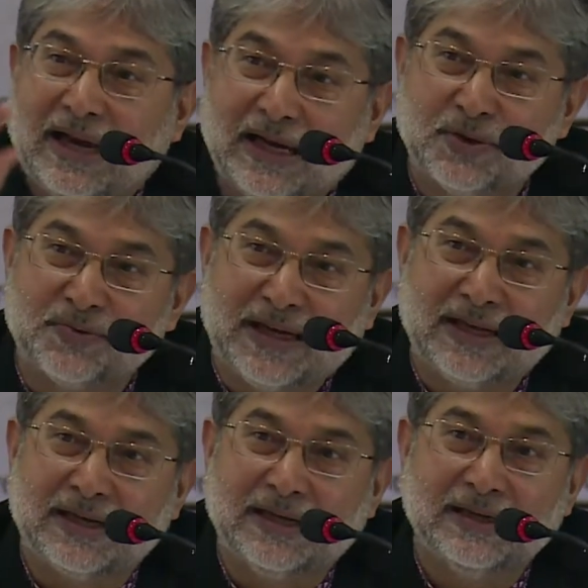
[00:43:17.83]
it was
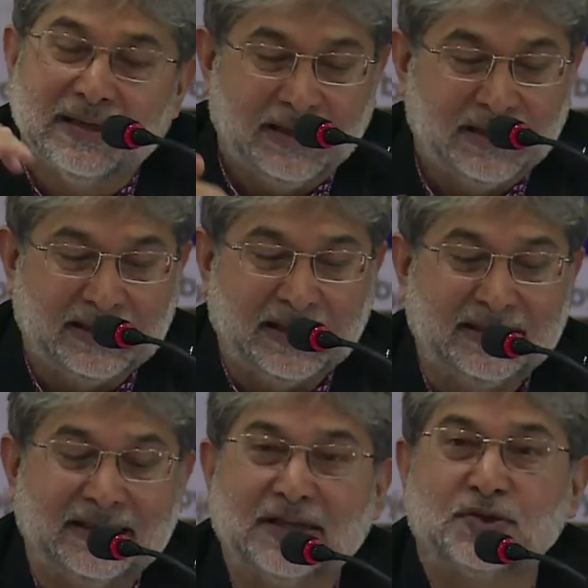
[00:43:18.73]
very clear
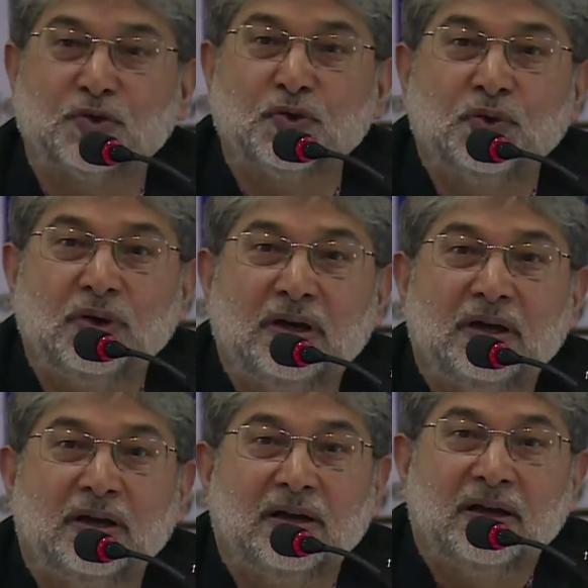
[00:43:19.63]
that it has to
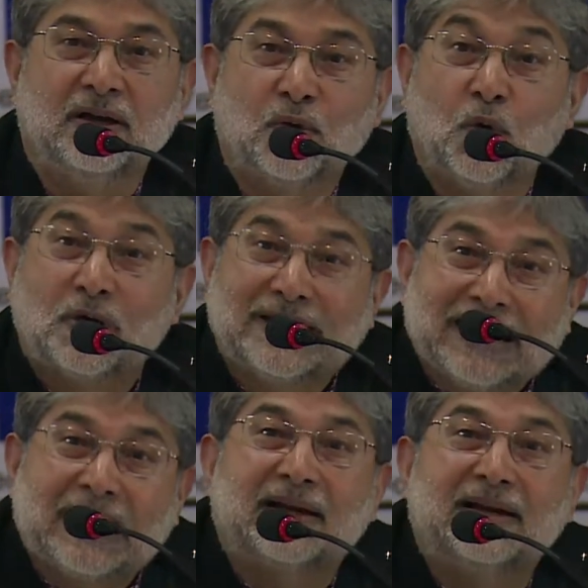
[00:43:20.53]
go
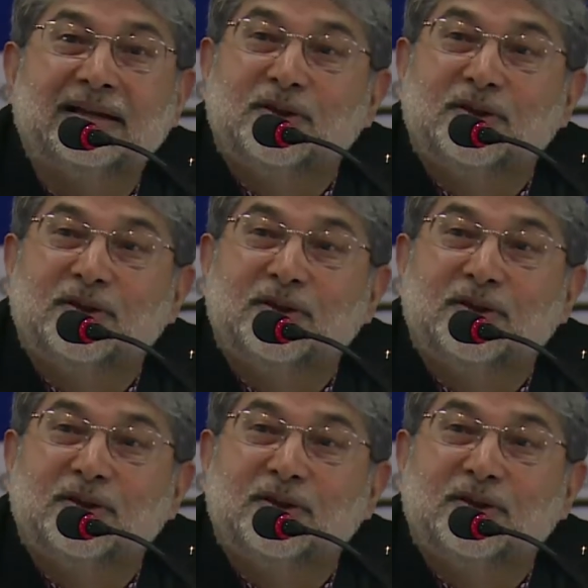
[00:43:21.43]
directly.